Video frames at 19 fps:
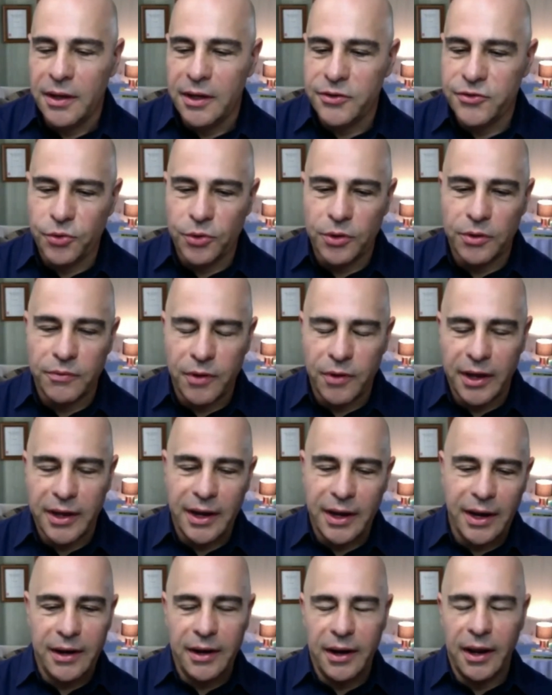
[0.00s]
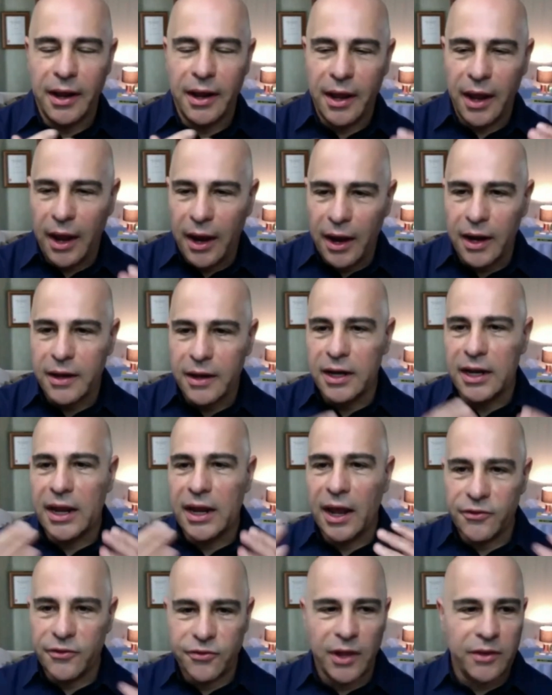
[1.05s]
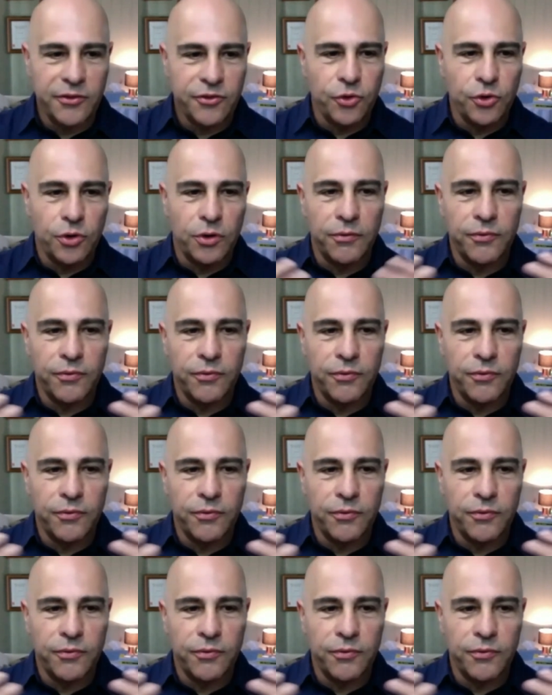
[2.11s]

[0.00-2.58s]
sort of like in a gang, and he has that sort of